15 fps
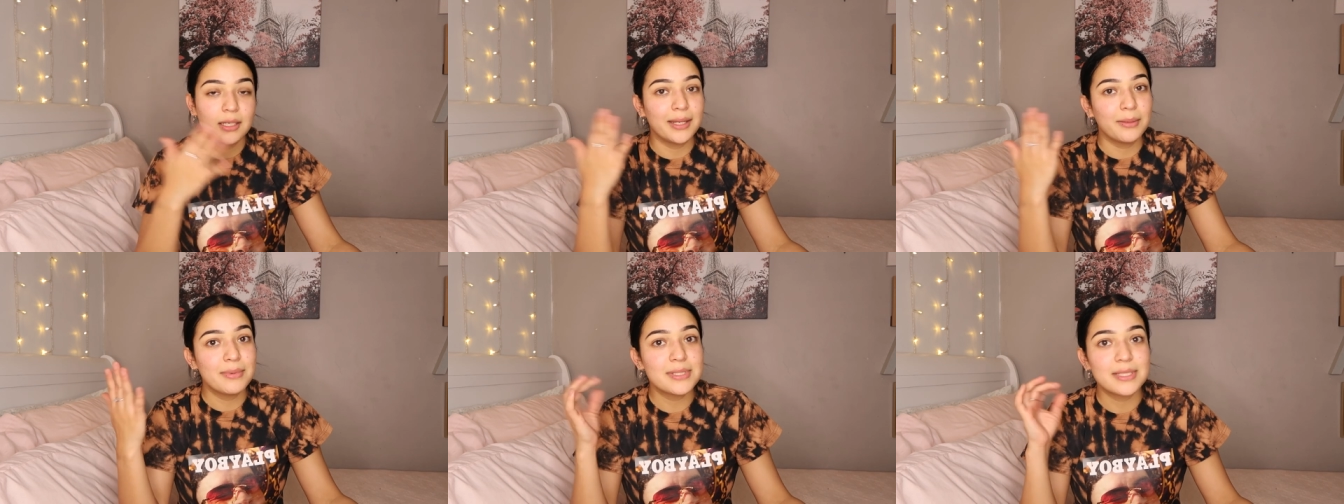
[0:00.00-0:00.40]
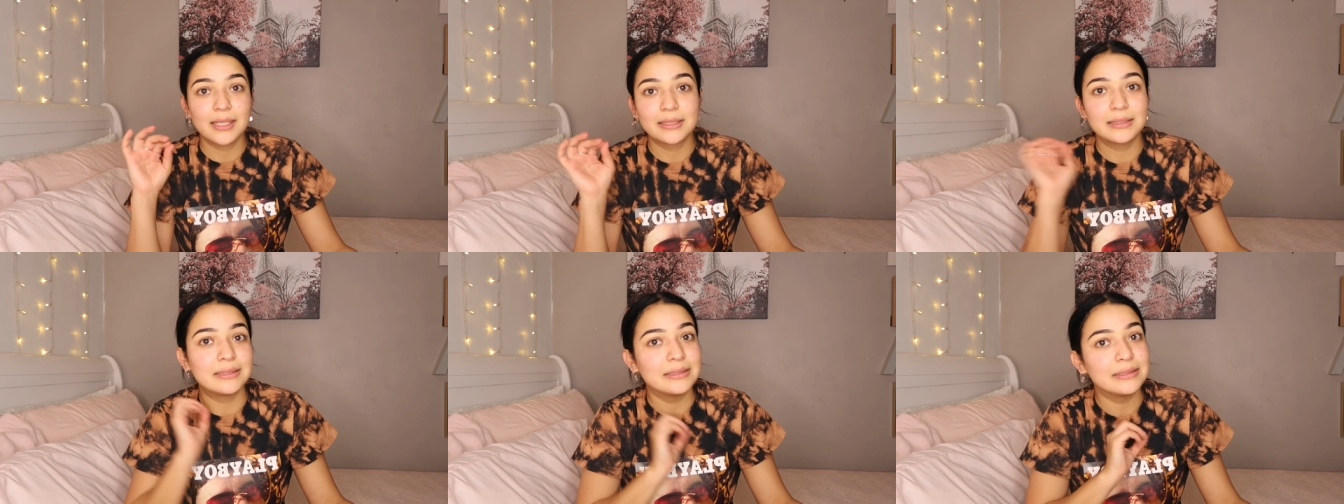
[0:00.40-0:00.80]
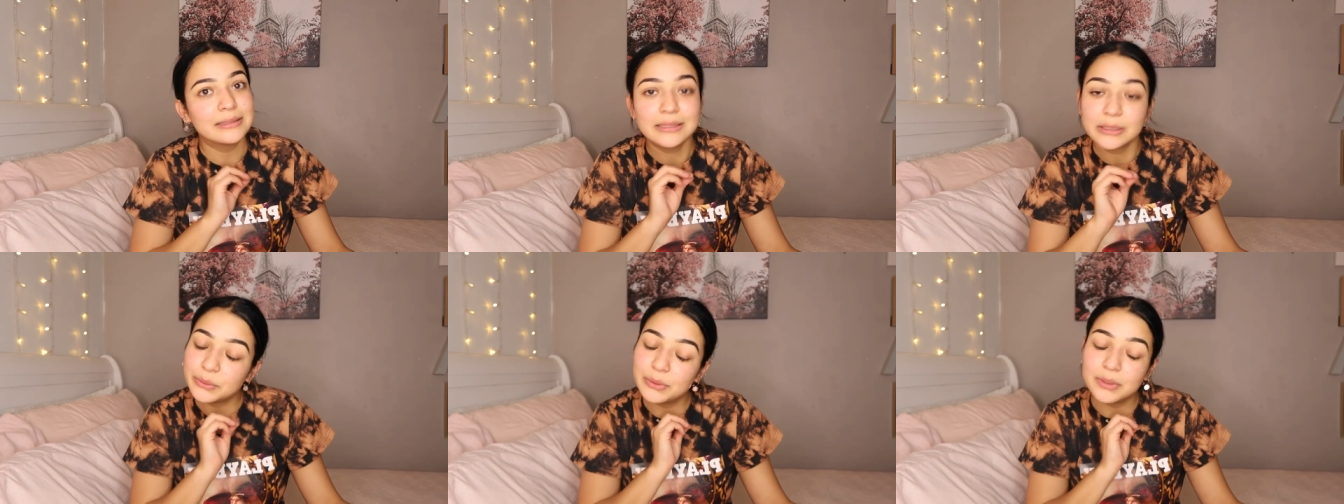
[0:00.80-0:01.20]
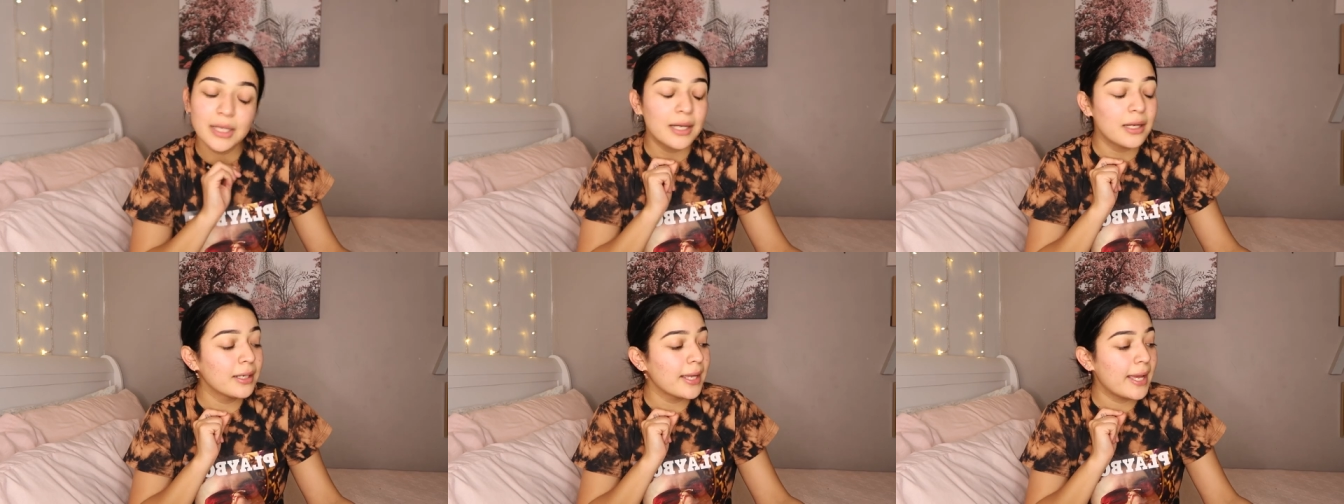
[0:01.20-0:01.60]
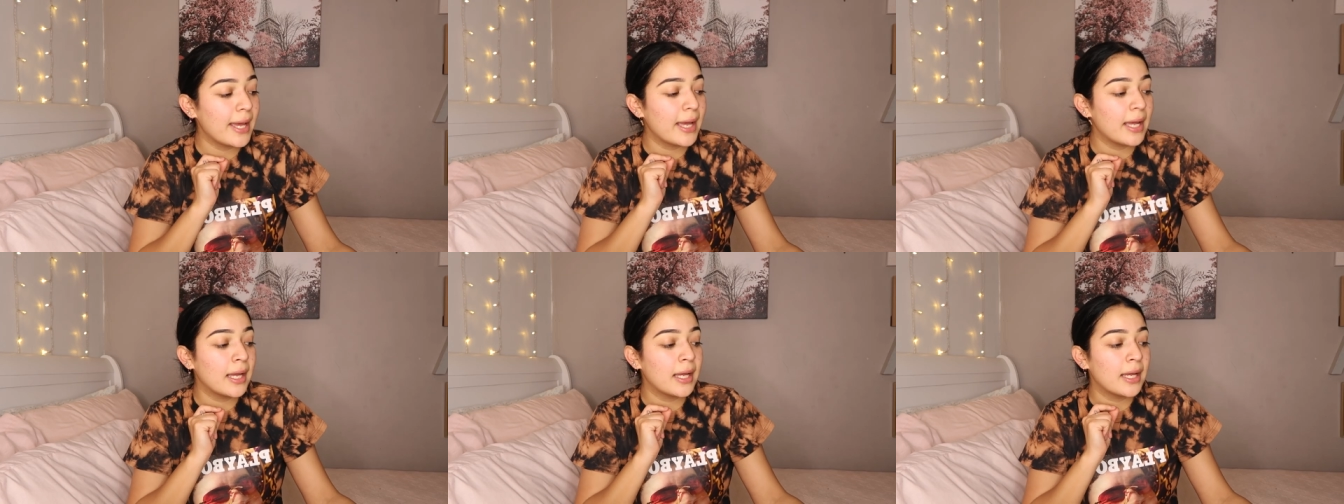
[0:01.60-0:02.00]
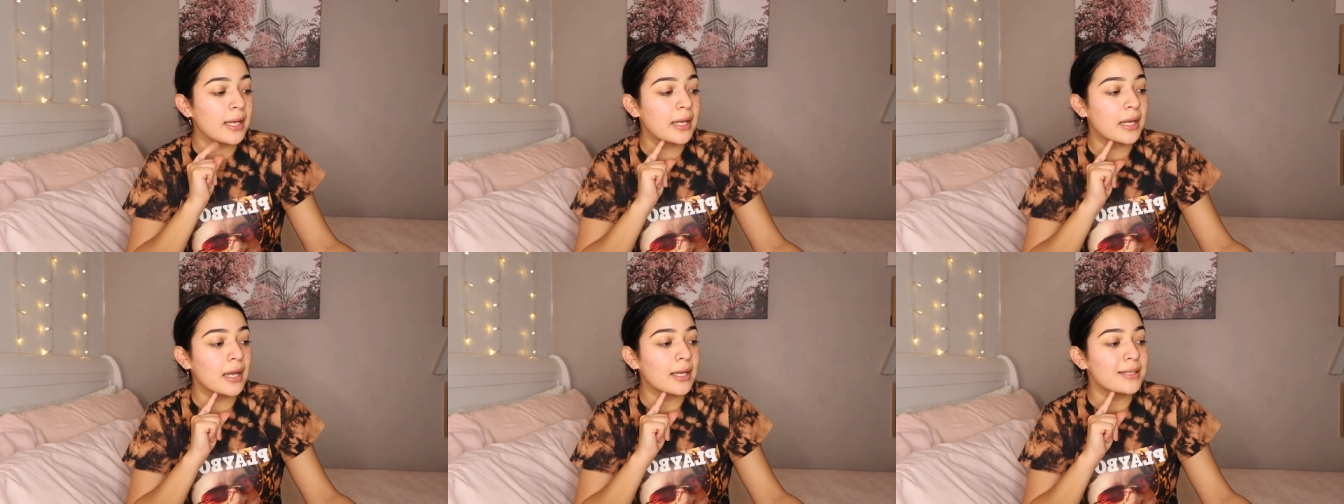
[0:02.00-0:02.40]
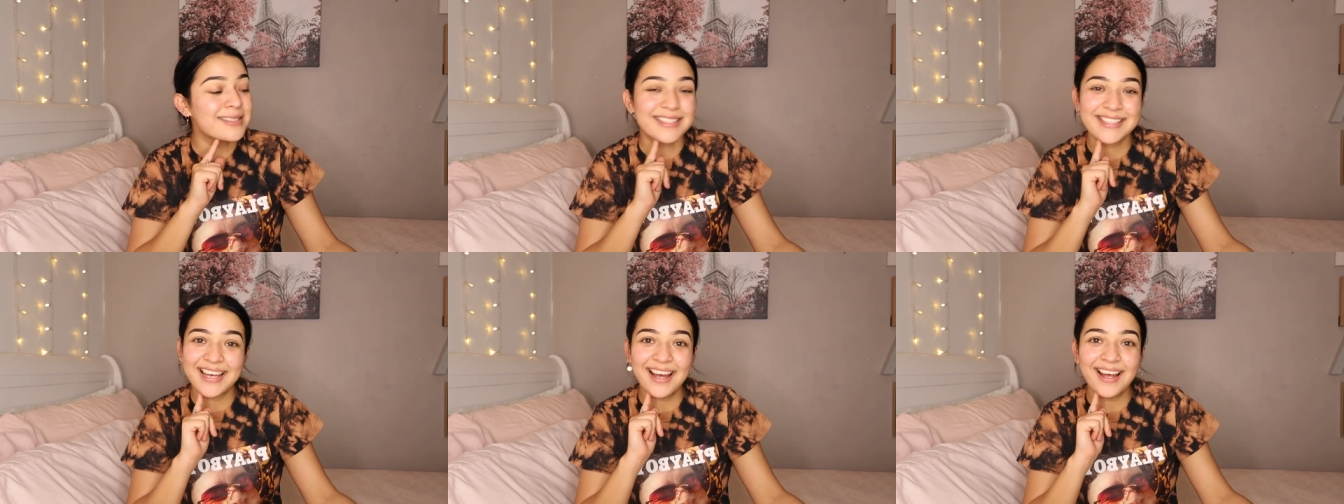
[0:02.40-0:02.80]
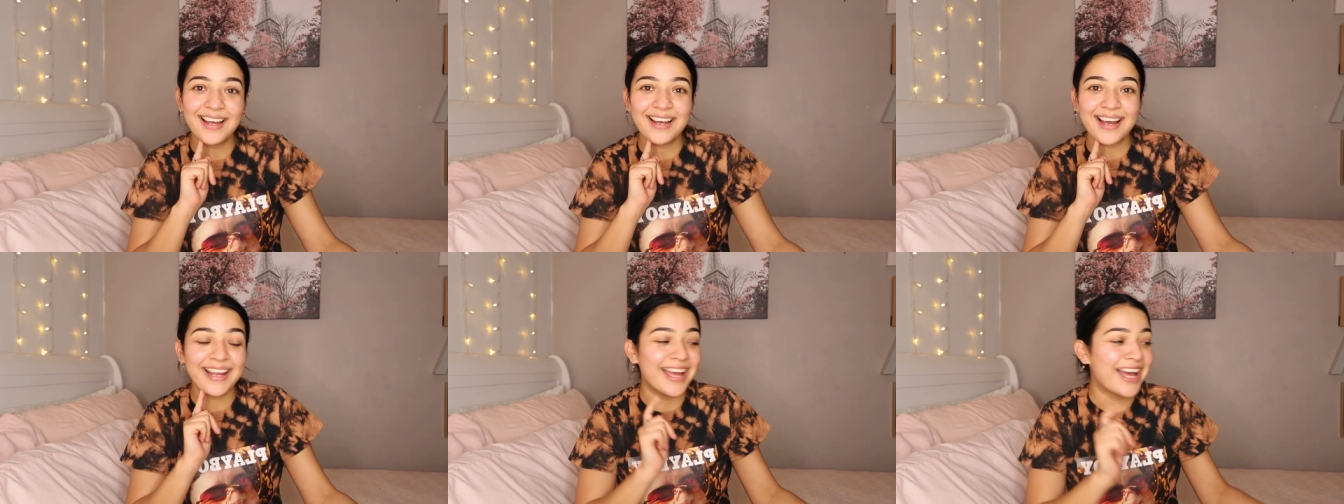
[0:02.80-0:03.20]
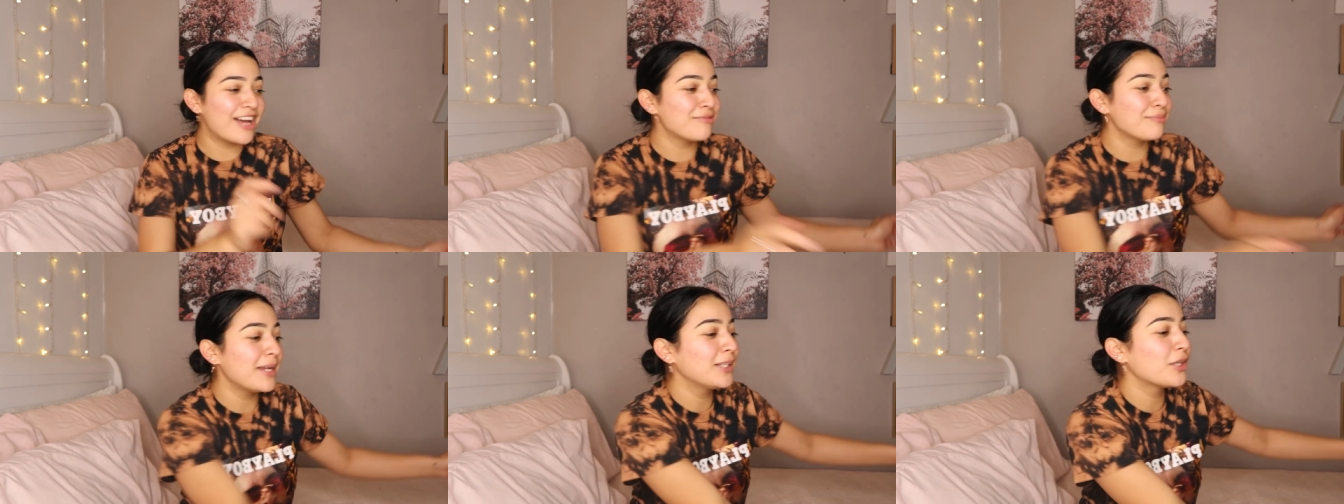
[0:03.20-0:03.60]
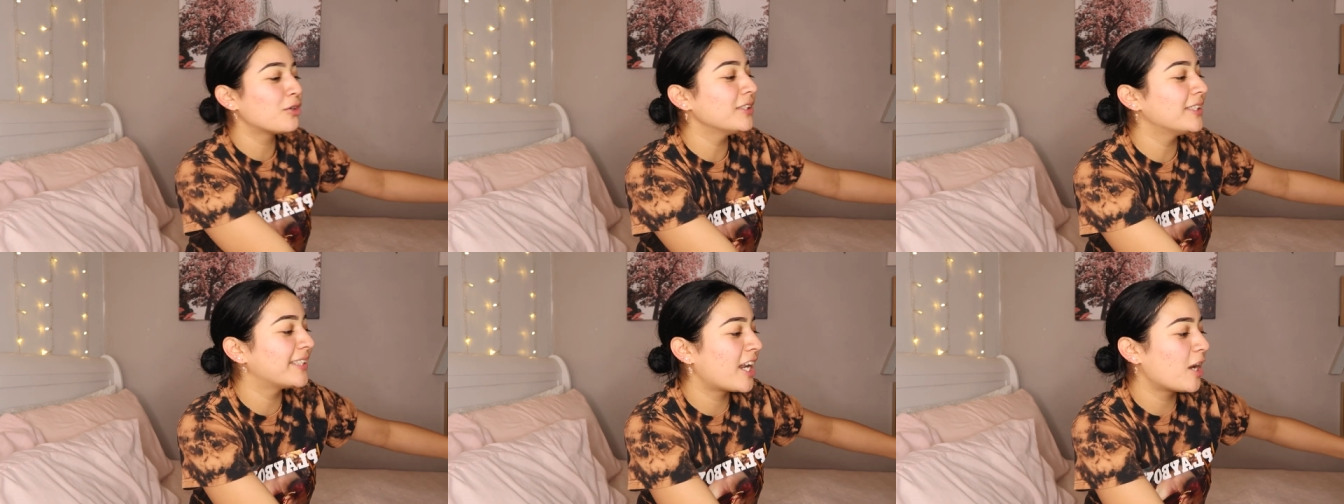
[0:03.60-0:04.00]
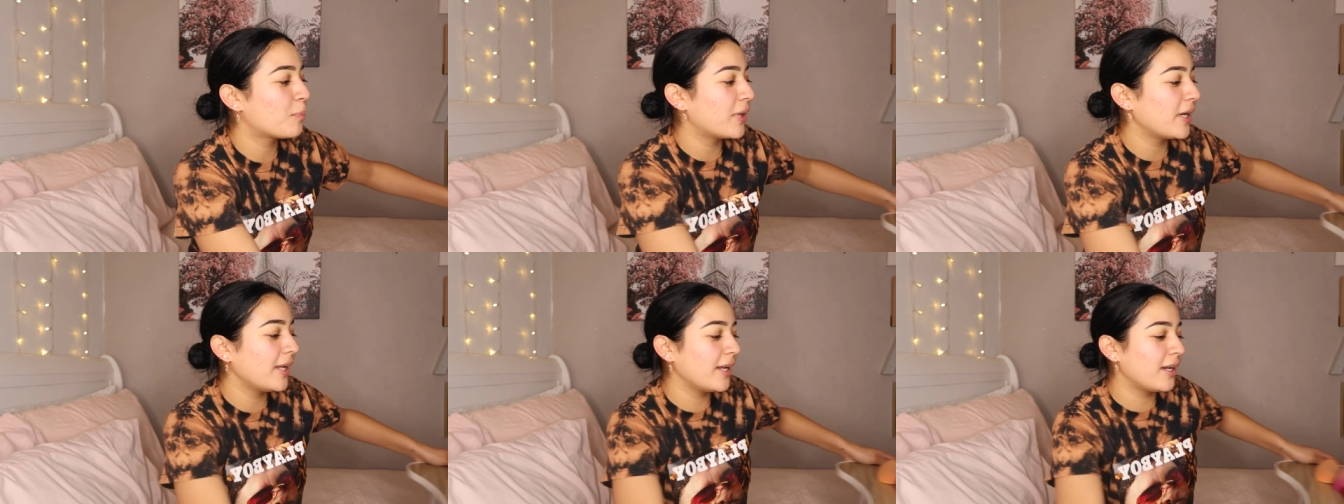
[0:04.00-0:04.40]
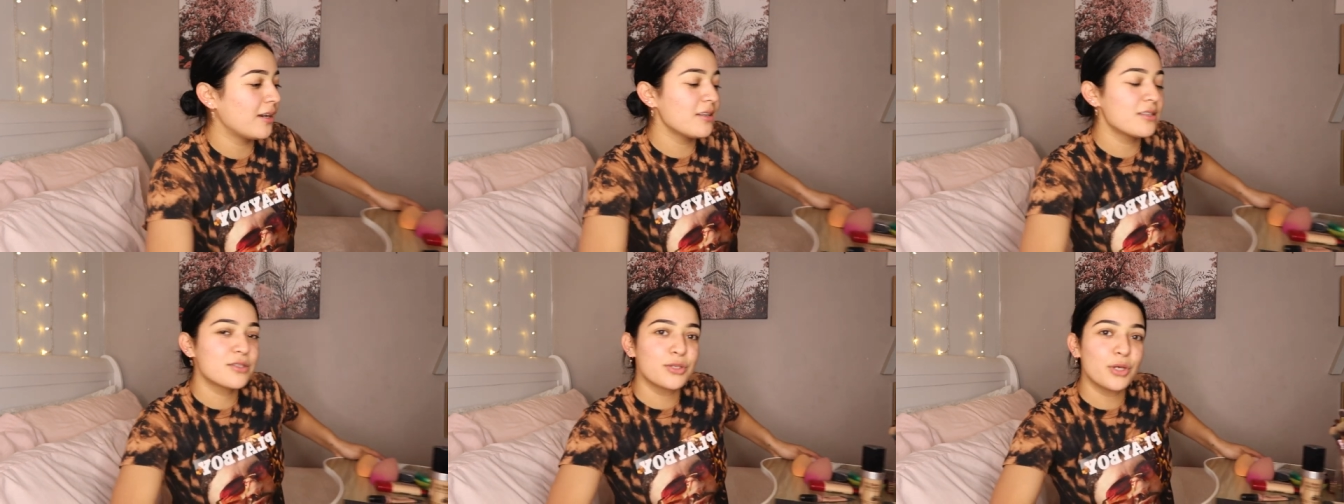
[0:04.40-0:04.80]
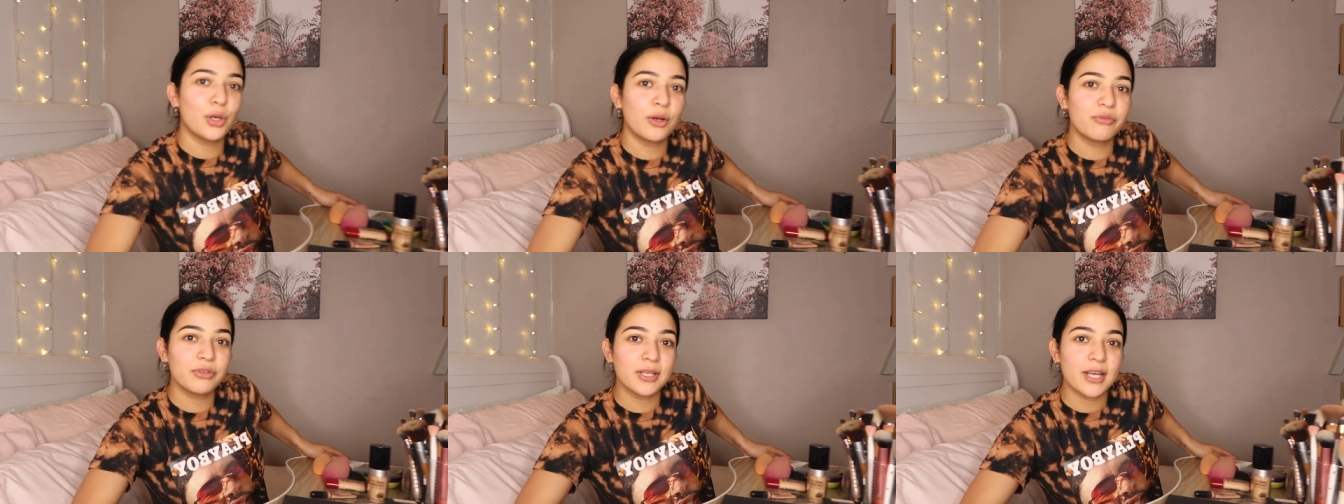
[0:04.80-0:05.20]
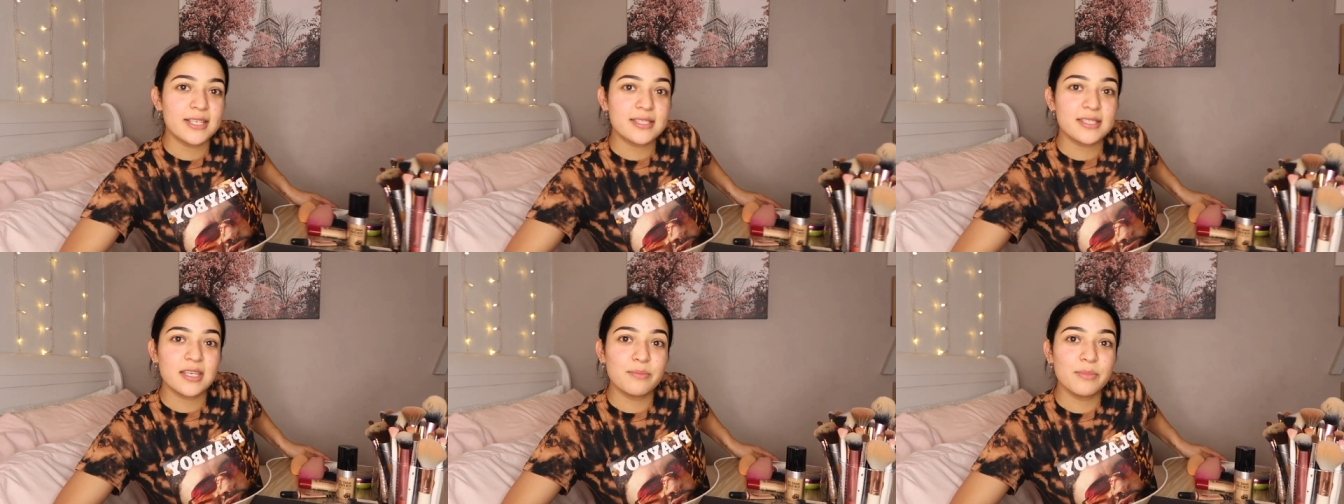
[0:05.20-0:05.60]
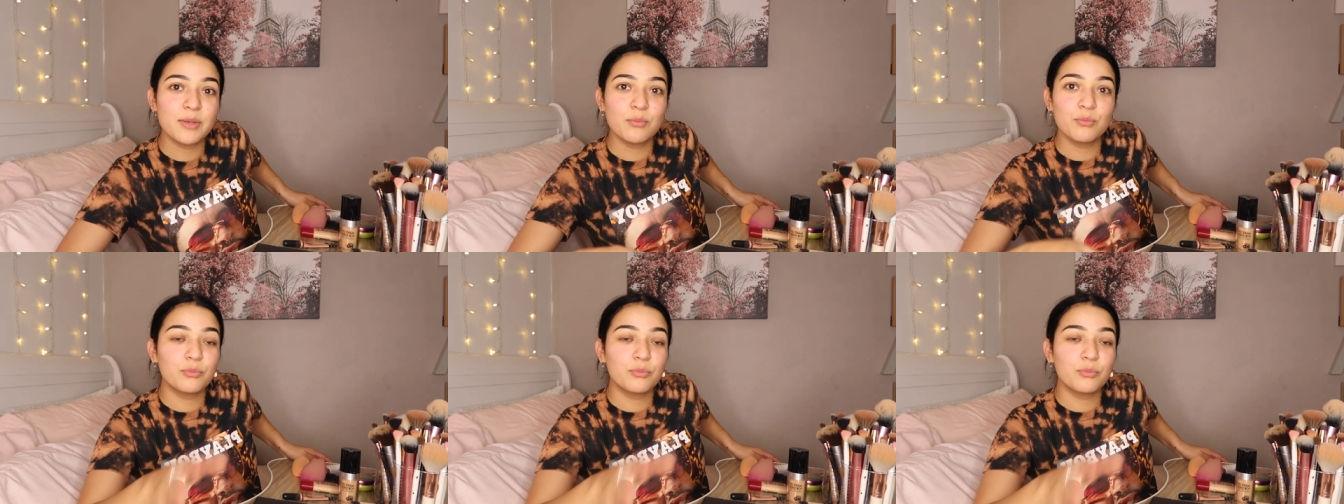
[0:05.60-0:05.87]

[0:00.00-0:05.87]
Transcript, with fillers: maybe taking a little too long and yeah i have my little setup right here so if you guys see me